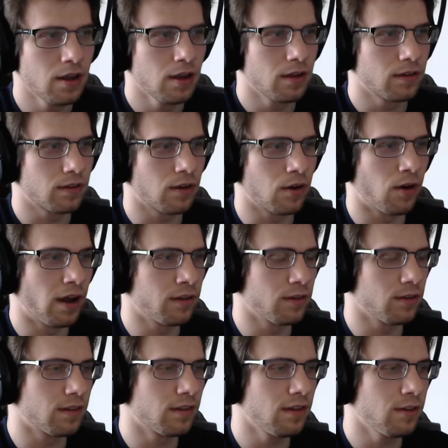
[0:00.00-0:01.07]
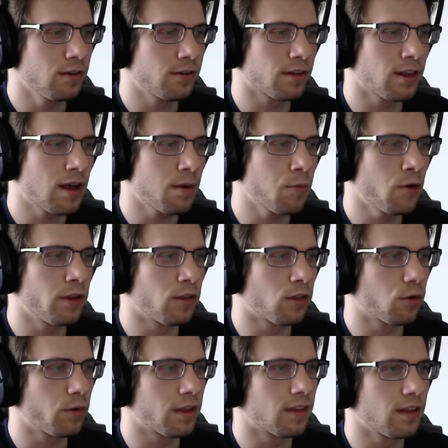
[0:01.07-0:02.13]
So, as you can see, there's a lot more than
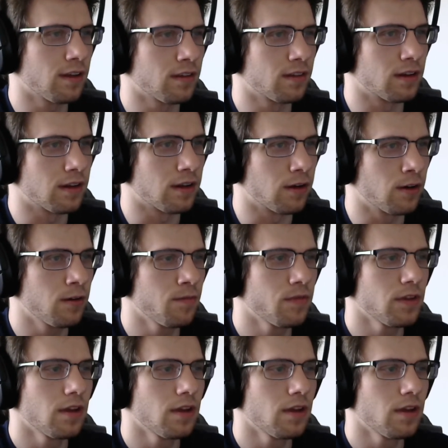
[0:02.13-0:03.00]
3 things in here.